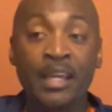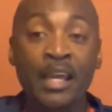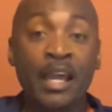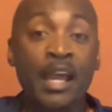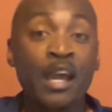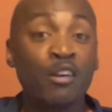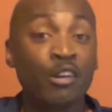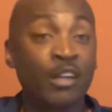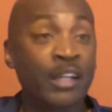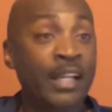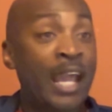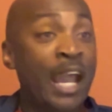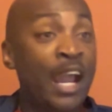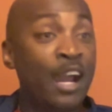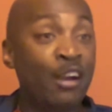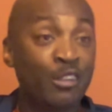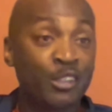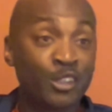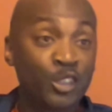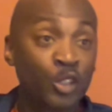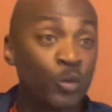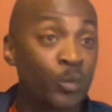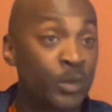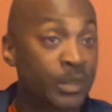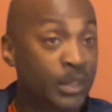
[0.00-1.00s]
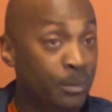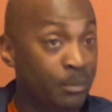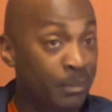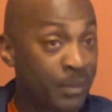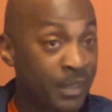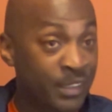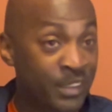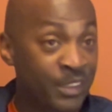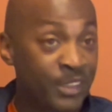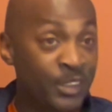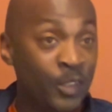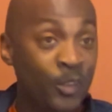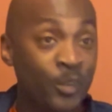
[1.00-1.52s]
Eric Harris, who went to
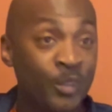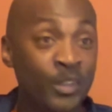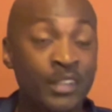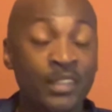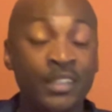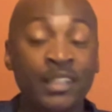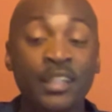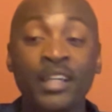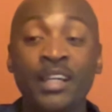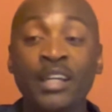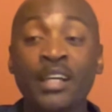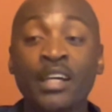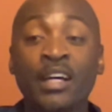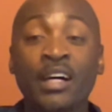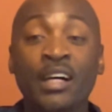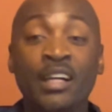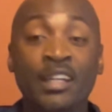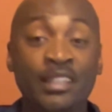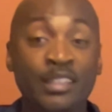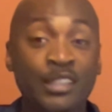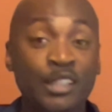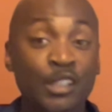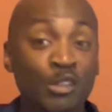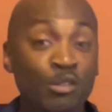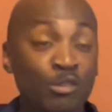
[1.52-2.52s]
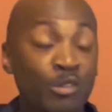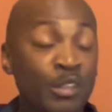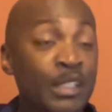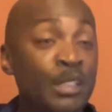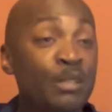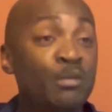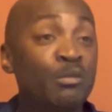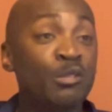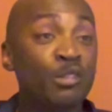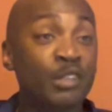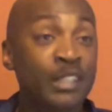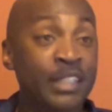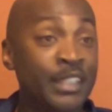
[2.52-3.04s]
Minnesota,
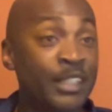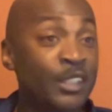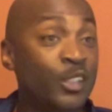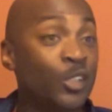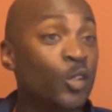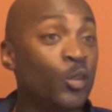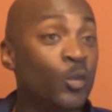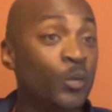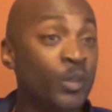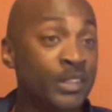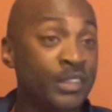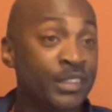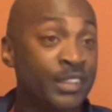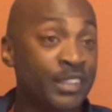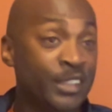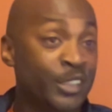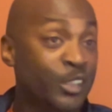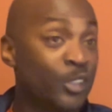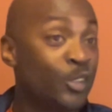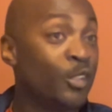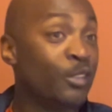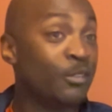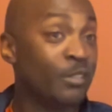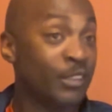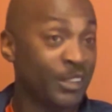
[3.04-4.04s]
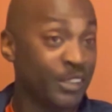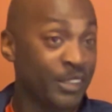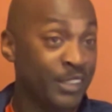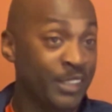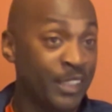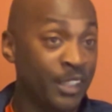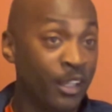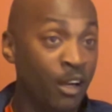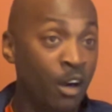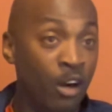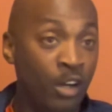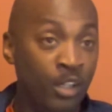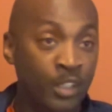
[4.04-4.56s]
Kareem Reed, who went to the University
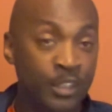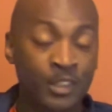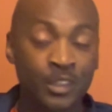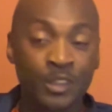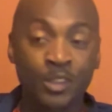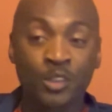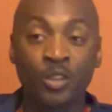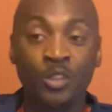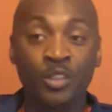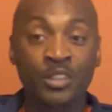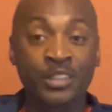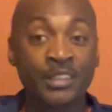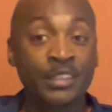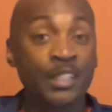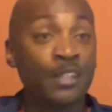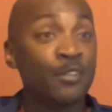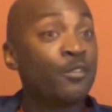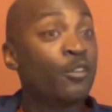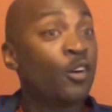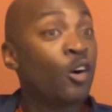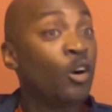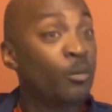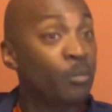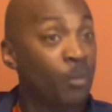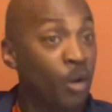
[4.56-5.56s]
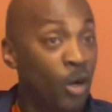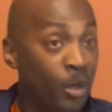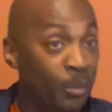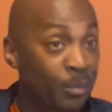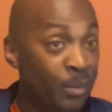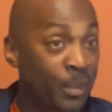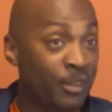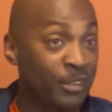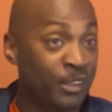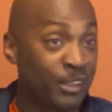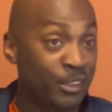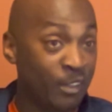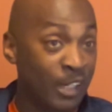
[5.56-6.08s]
of Arkansas, Stephon
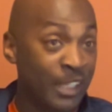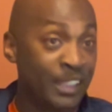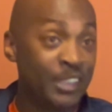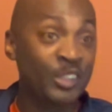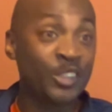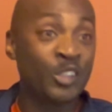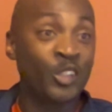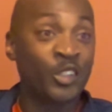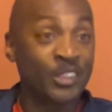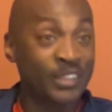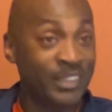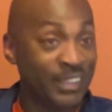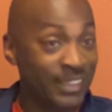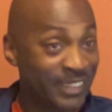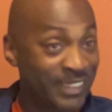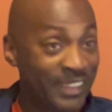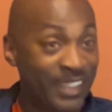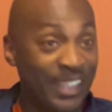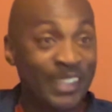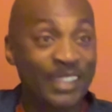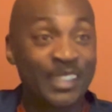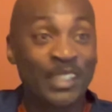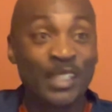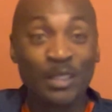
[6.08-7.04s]
Marbury, right, Georgia Tech,